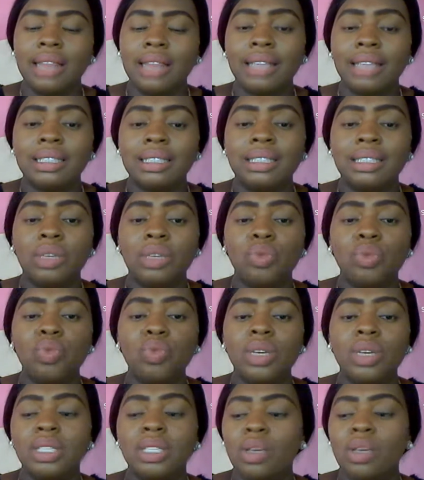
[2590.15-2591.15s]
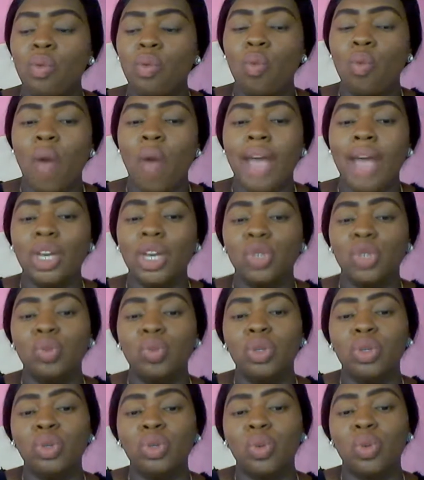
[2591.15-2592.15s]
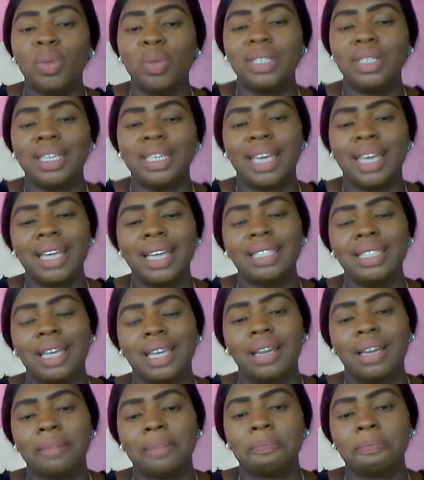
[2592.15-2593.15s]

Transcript: That's the reason why it should be investigated.